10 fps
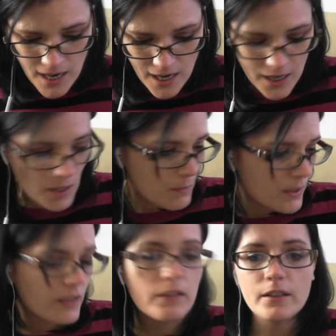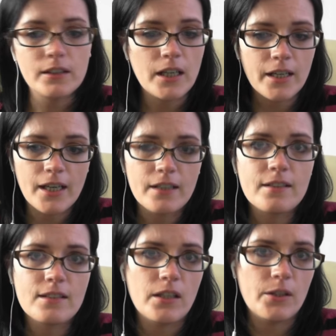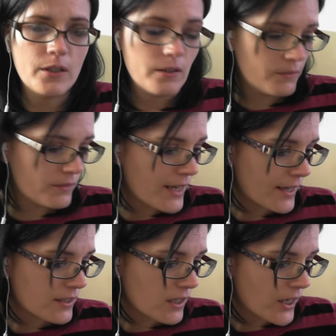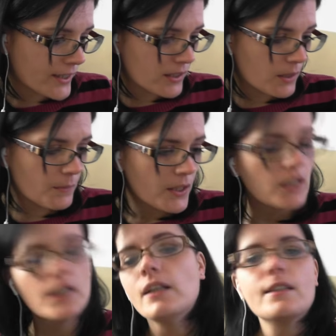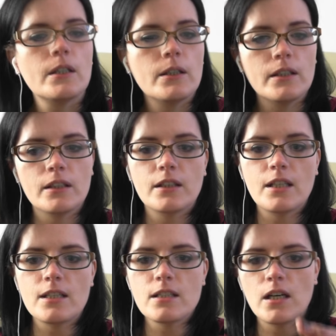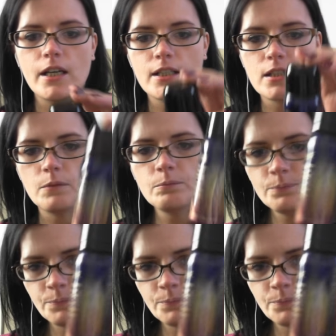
Okay, so next item. So this item,